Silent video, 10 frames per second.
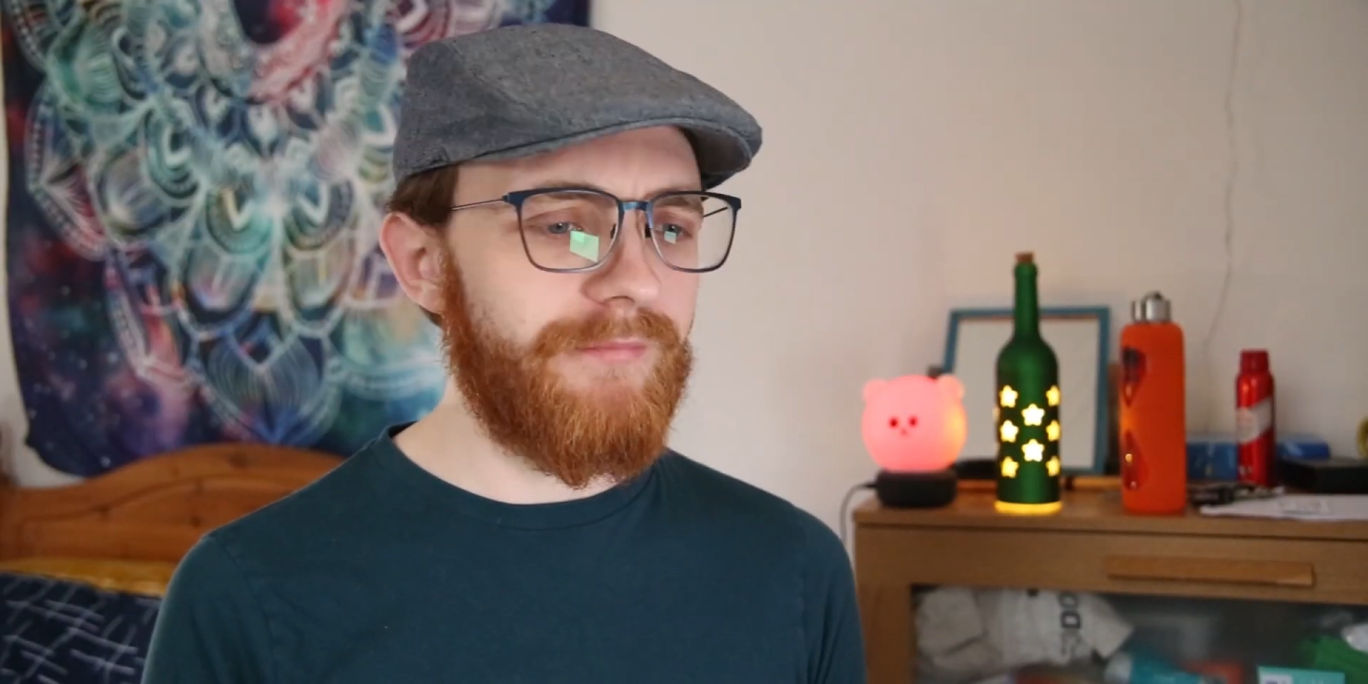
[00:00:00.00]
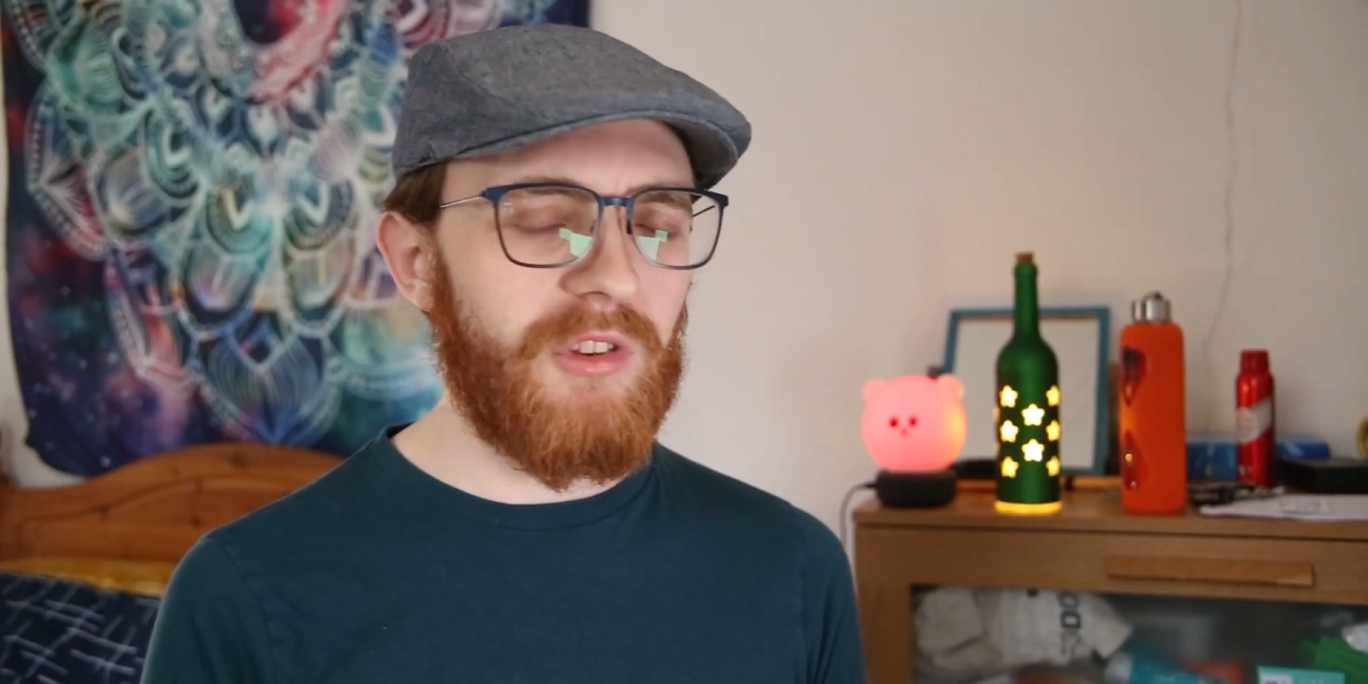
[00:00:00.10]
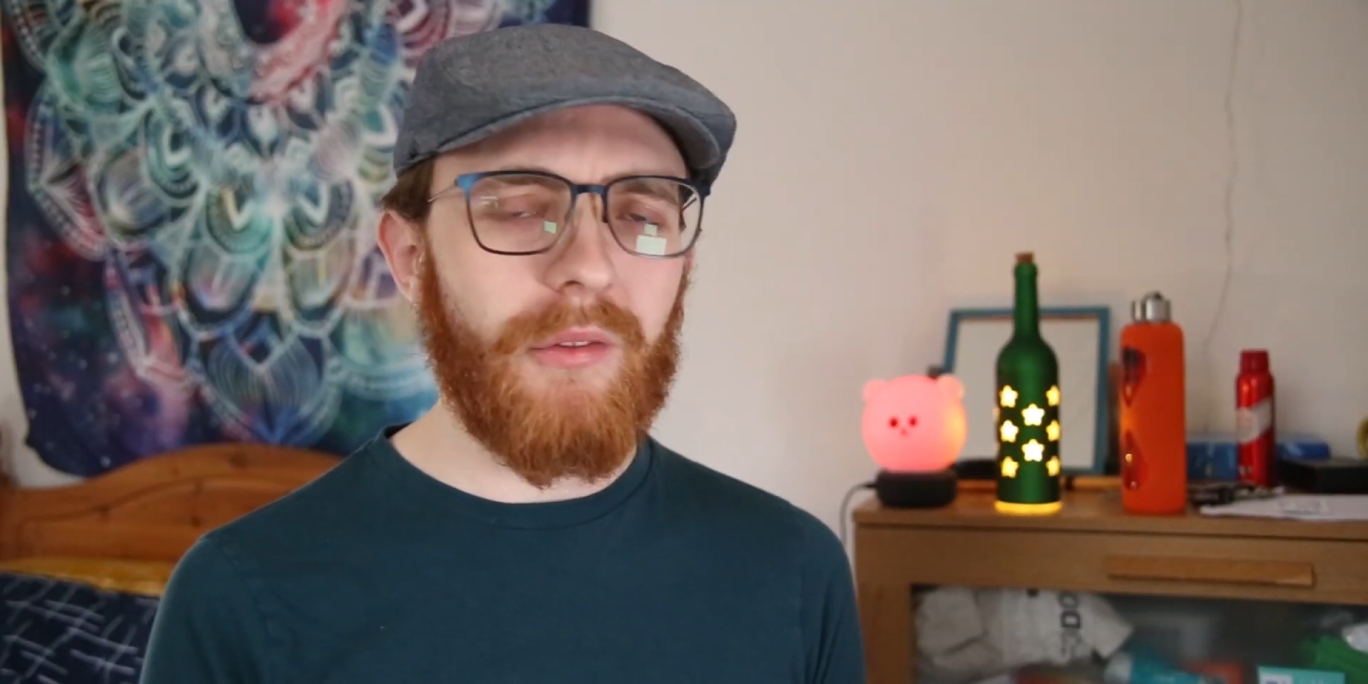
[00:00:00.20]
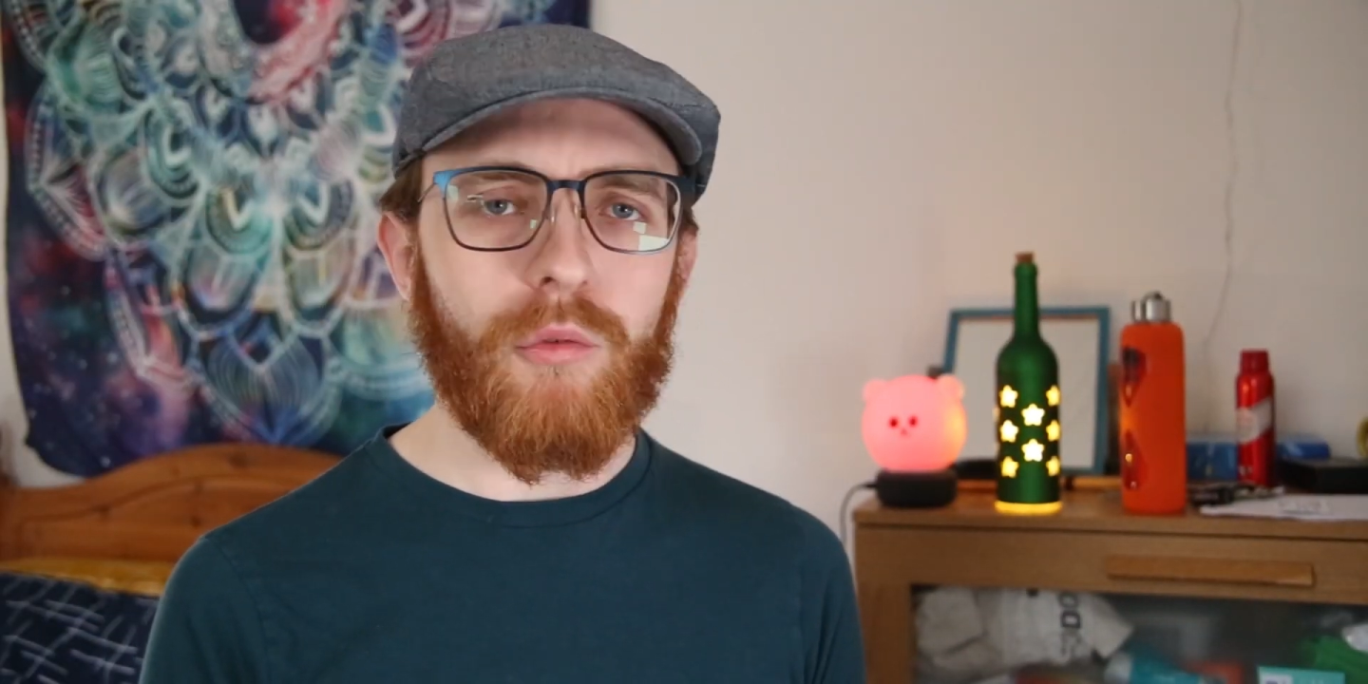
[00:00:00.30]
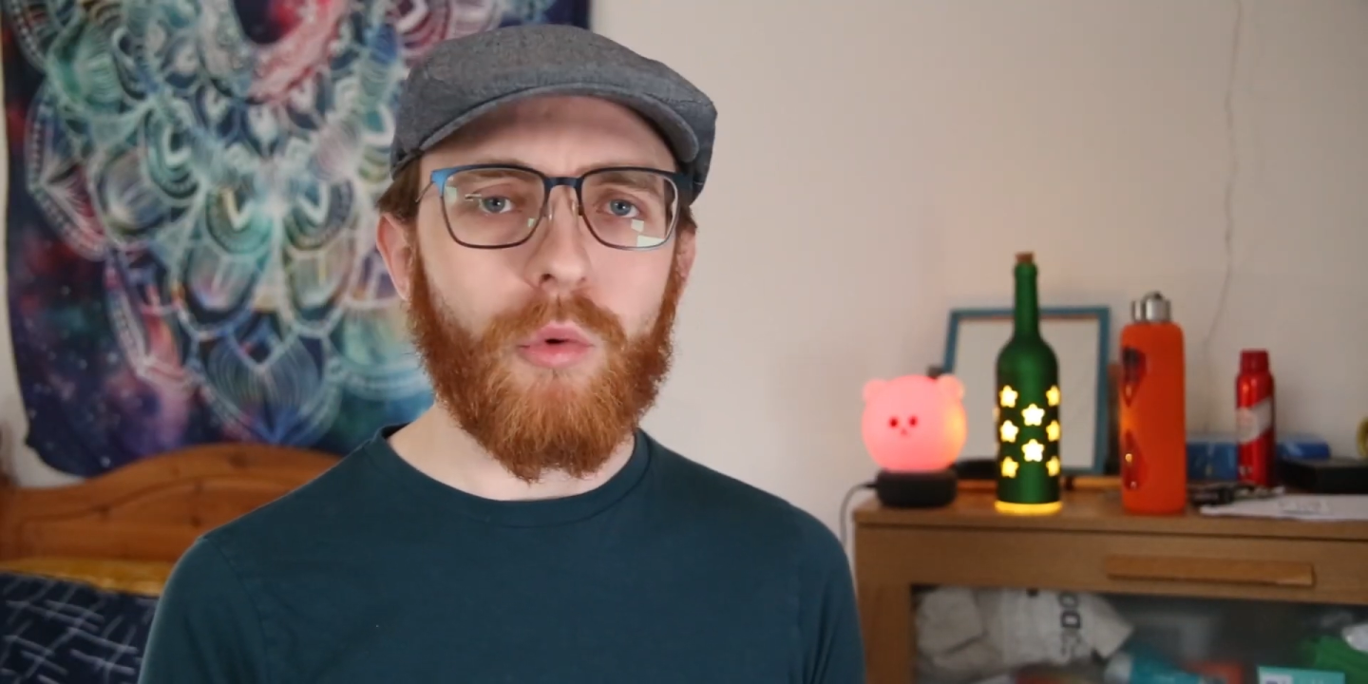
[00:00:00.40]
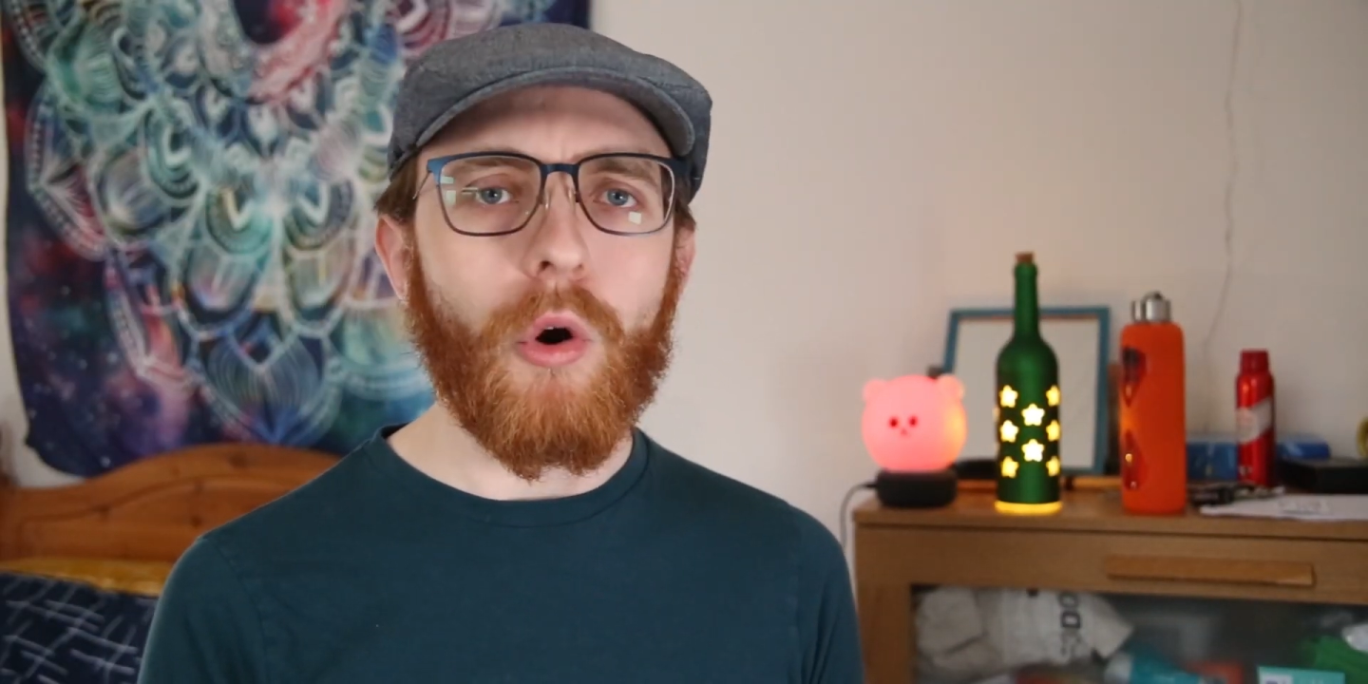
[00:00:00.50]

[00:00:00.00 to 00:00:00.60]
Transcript: Something's